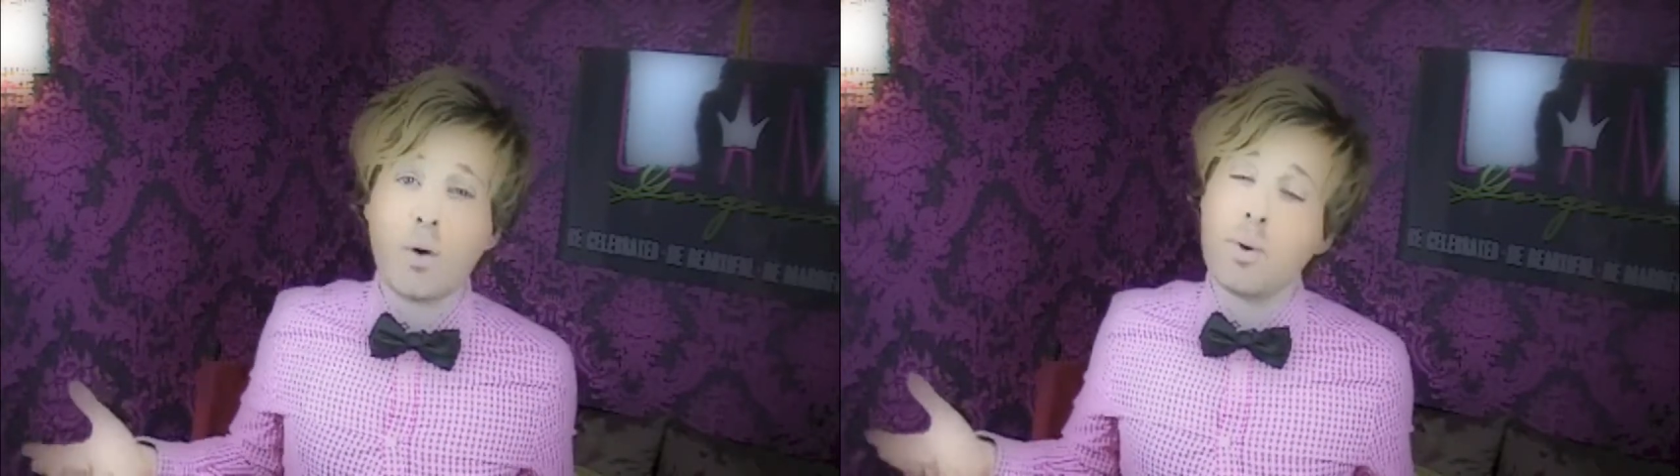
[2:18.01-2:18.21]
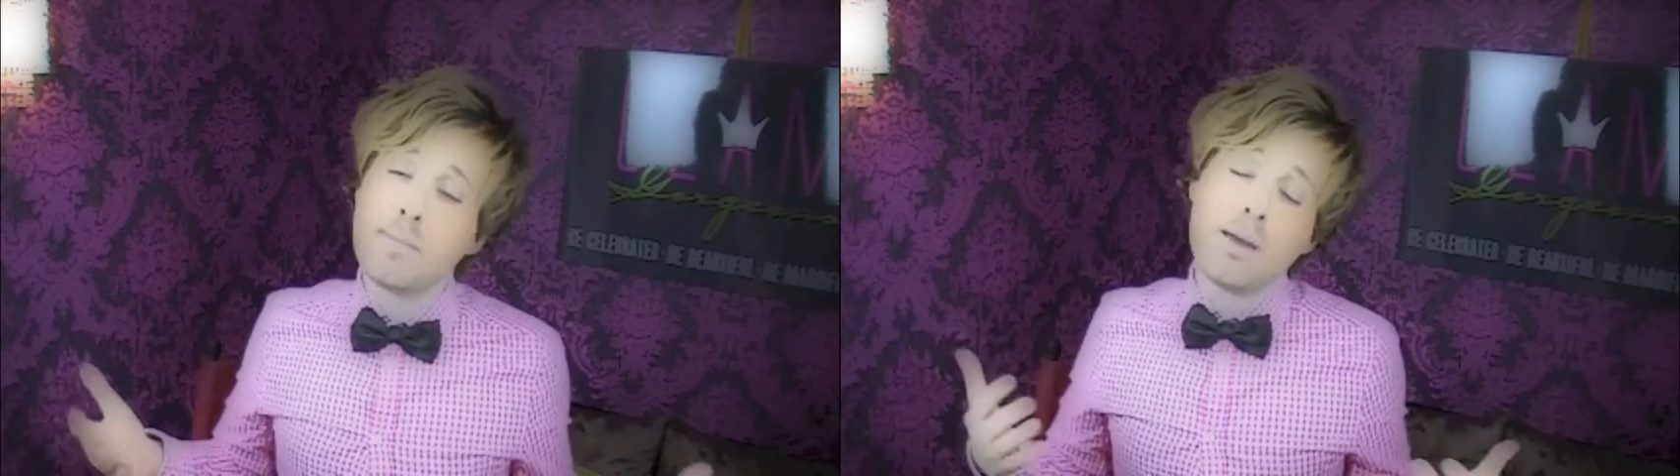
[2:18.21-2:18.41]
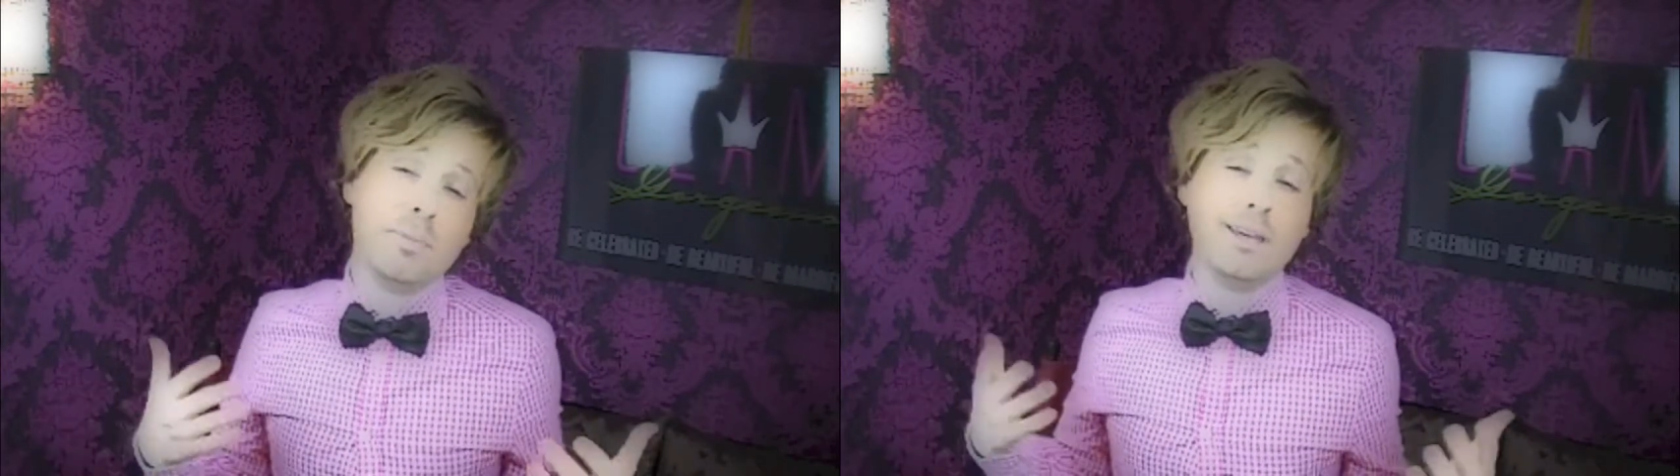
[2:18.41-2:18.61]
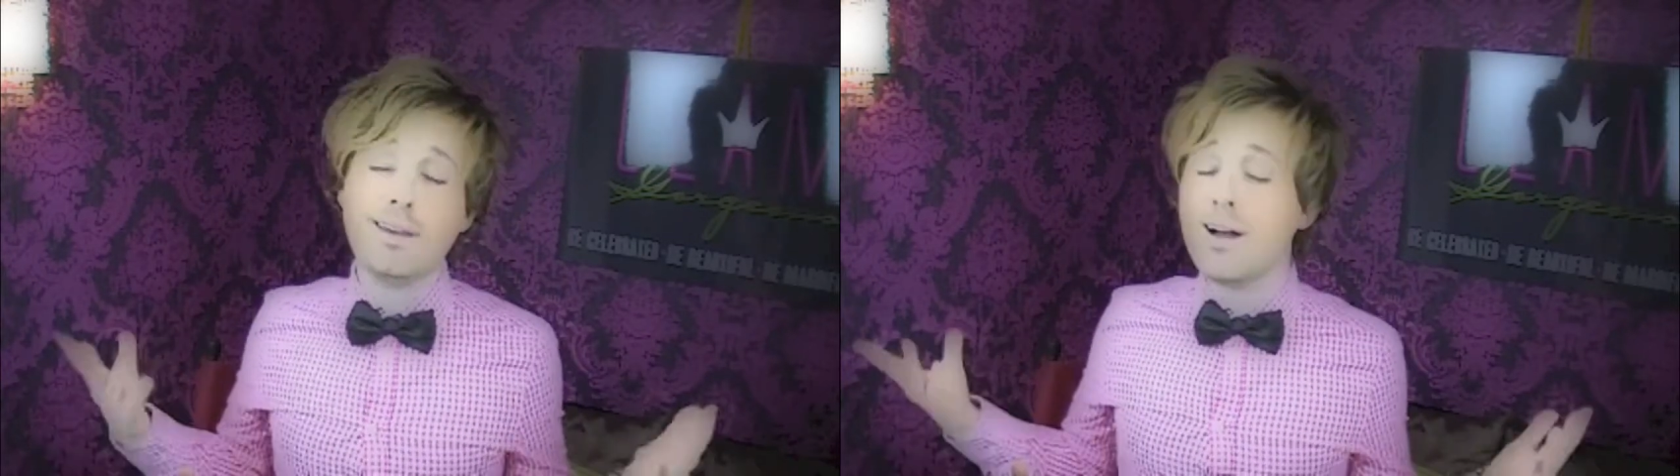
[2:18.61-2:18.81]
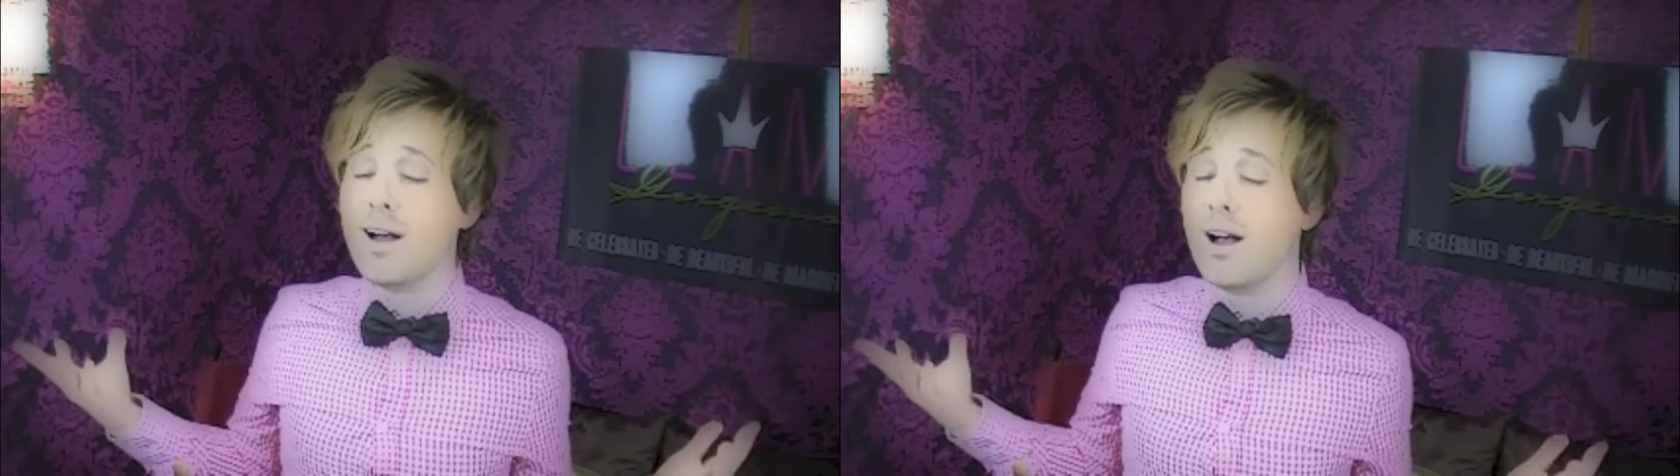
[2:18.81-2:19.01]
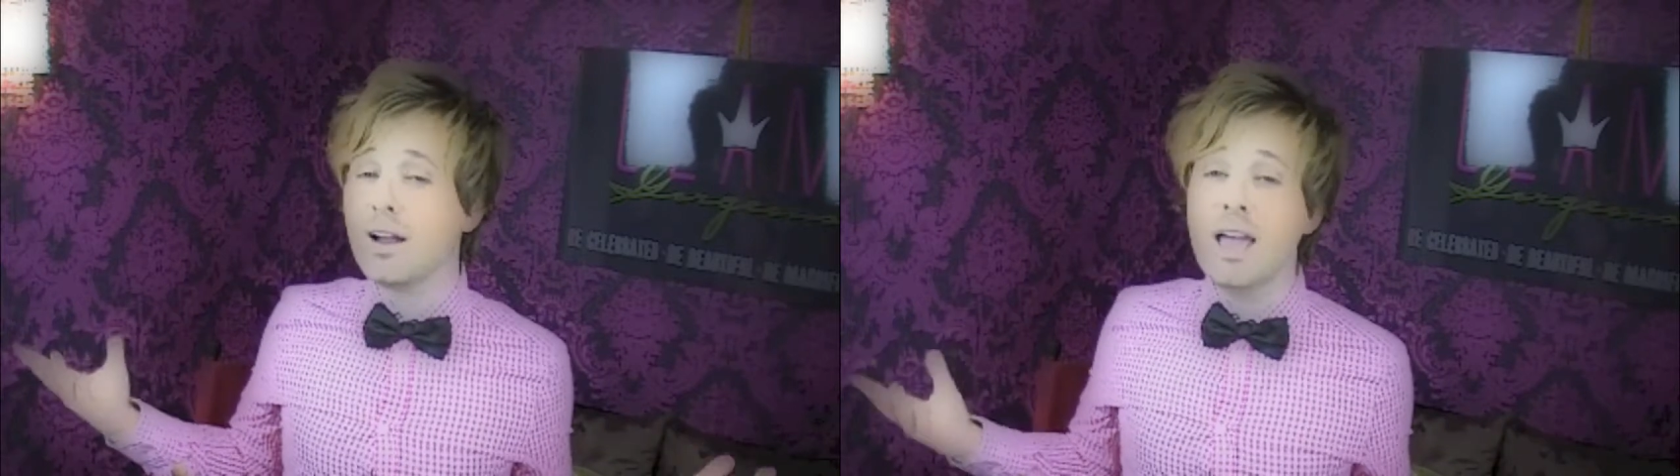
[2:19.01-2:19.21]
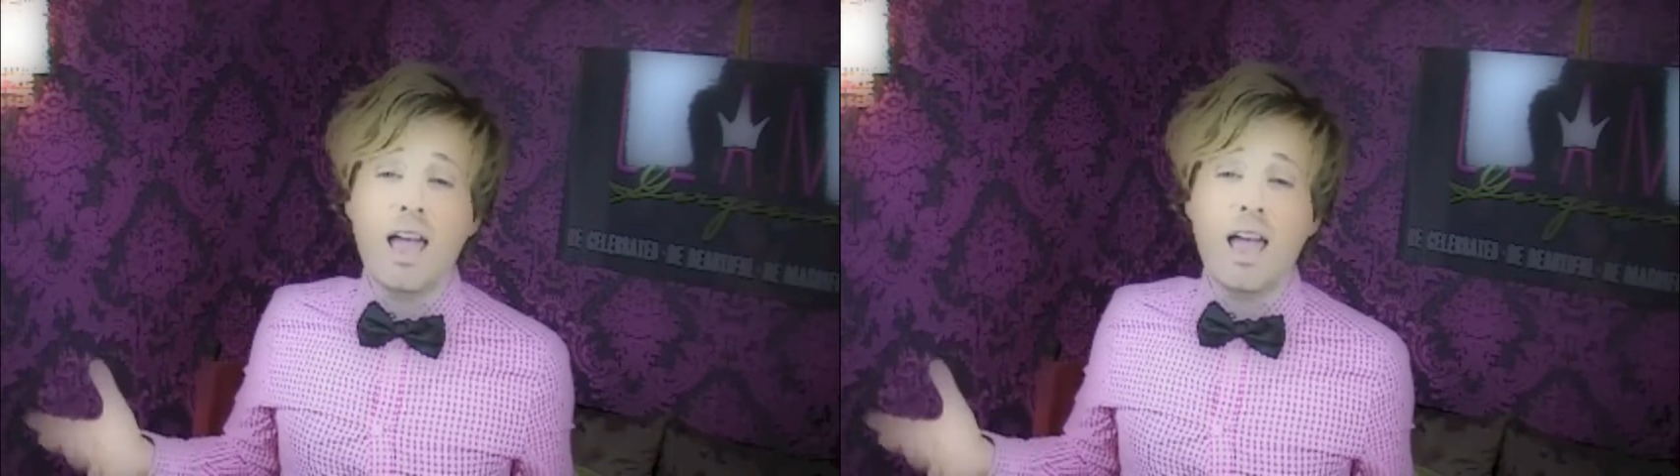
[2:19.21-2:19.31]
we may be young